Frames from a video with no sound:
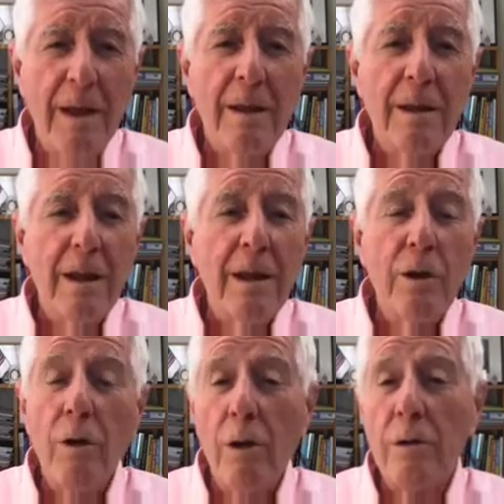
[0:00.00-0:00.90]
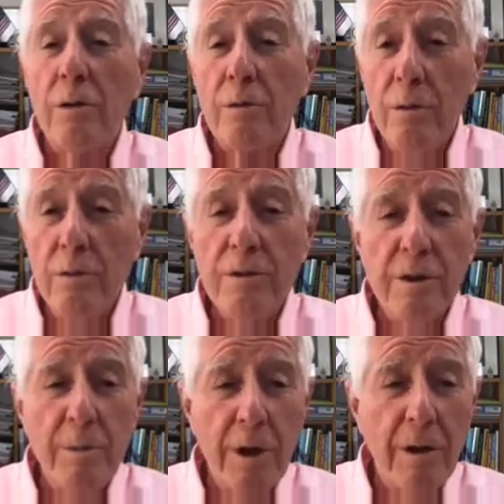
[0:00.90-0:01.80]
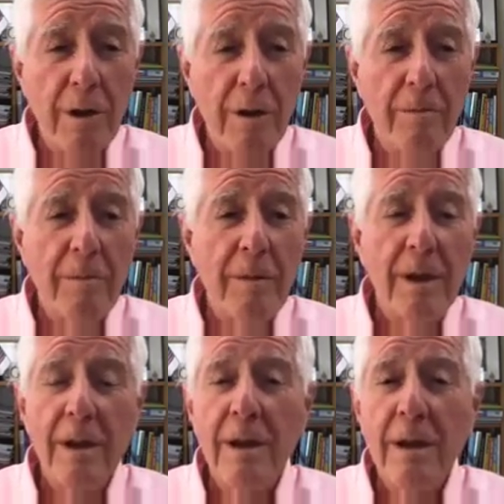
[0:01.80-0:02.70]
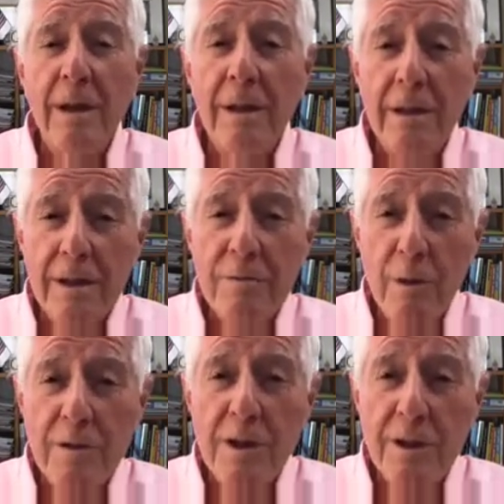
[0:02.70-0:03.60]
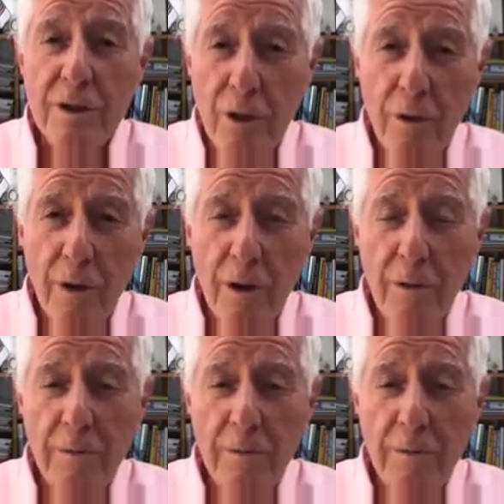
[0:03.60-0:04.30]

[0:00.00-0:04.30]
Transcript: that he called Cruise America. This was his logo.